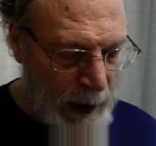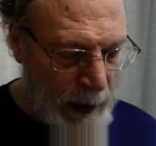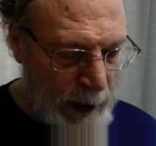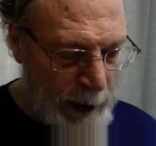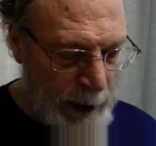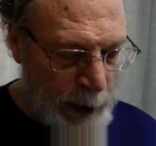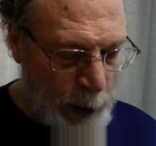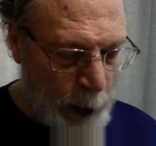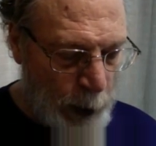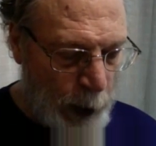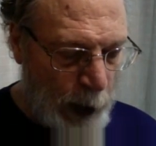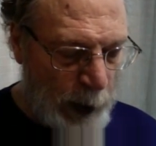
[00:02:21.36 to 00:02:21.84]

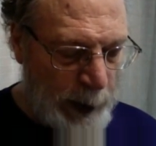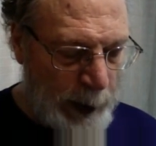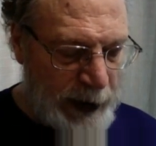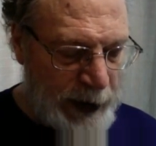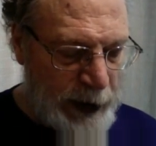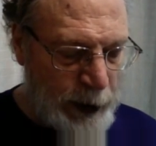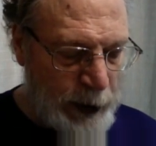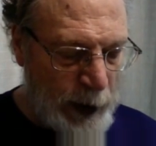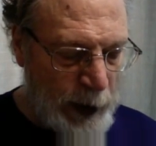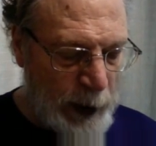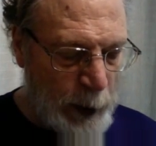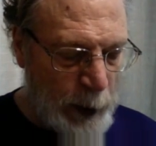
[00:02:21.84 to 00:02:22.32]
will be
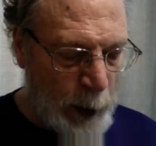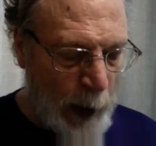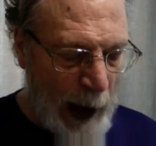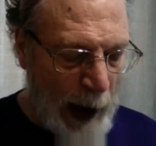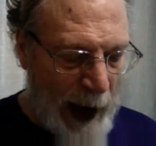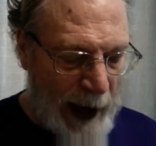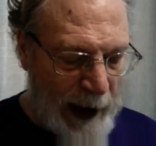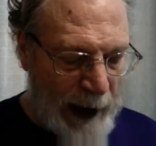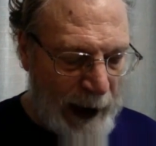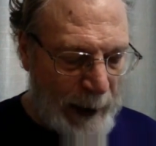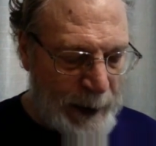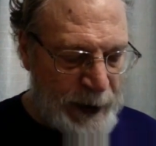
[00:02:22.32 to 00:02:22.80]
doing
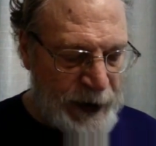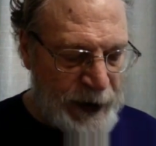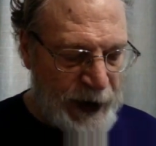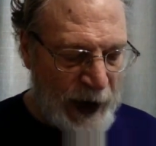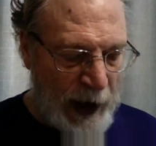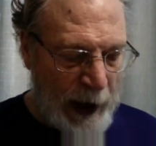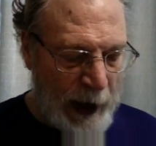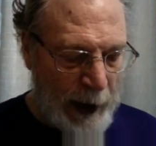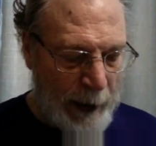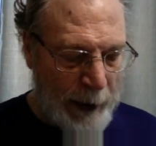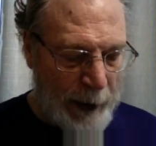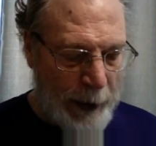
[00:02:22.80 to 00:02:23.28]
write-ups
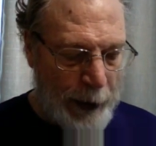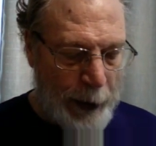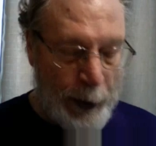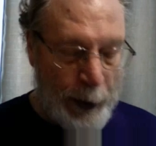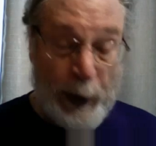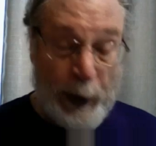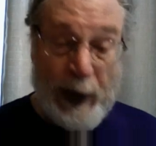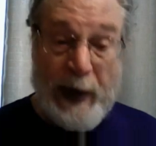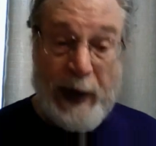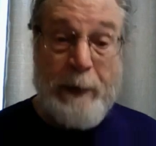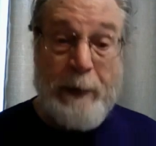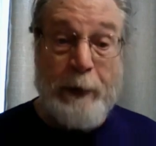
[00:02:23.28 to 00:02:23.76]
on
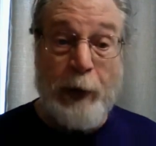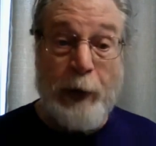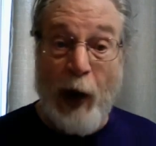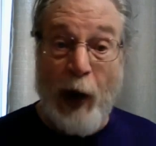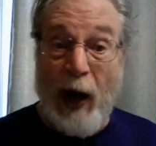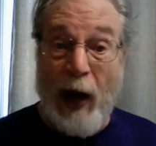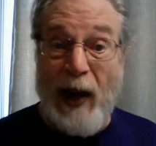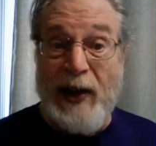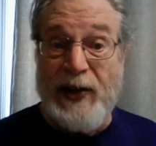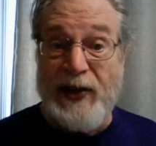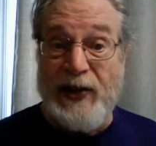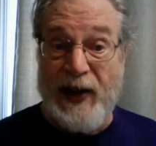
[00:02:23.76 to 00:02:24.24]
3
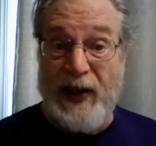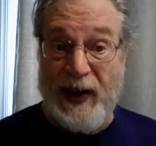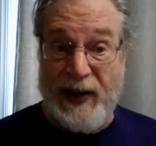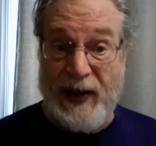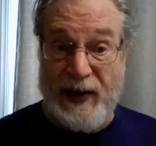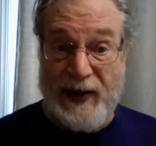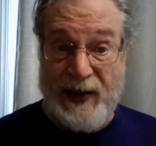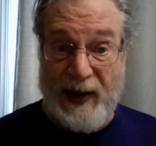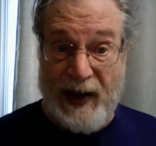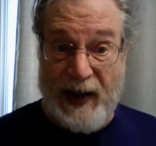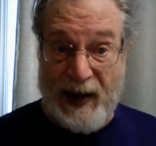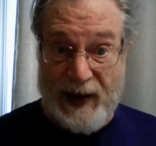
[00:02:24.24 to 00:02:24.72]

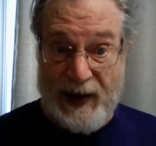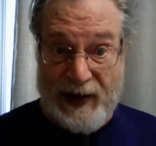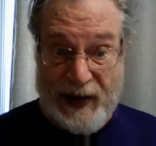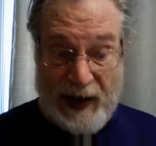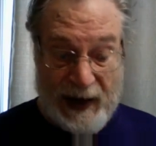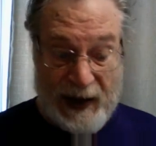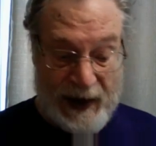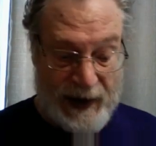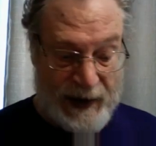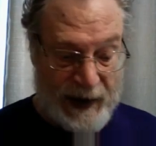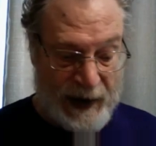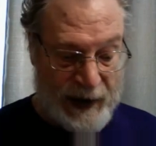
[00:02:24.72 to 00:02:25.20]
process
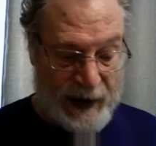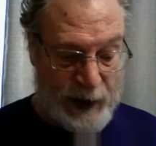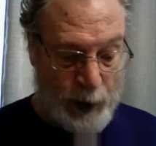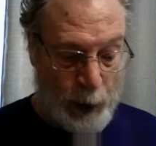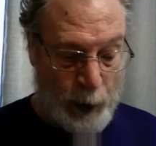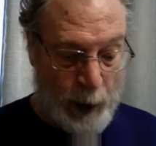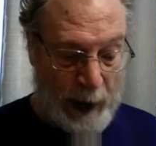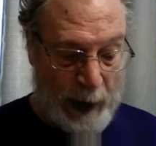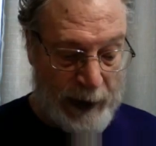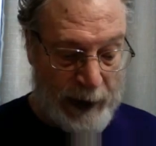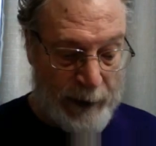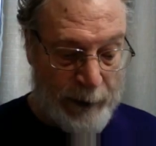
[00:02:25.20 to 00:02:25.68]
essays this
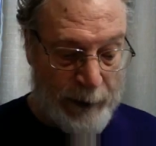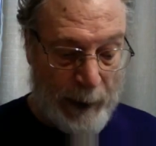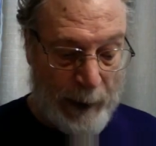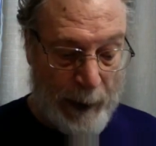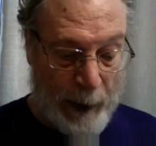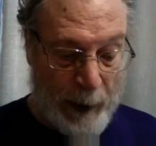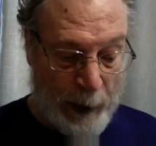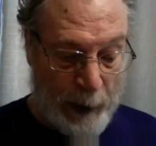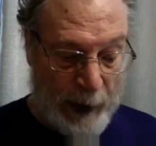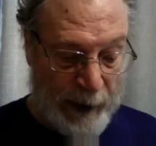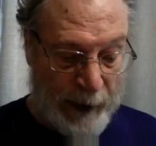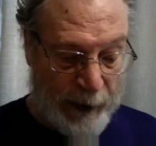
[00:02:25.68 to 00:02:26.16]
week from
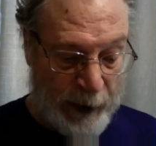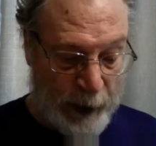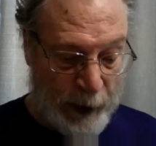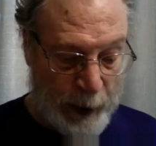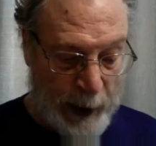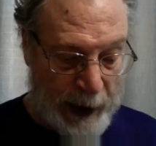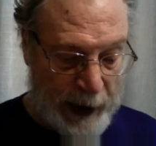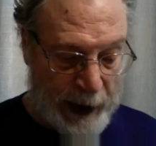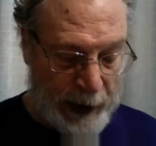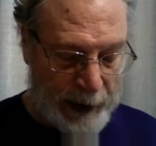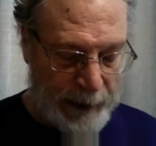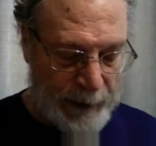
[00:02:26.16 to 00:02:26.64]
the River
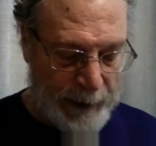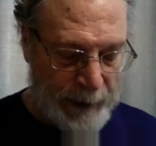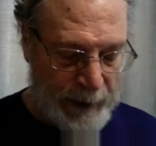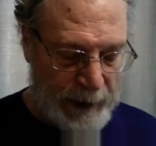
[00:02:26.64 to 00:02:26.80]
Reader.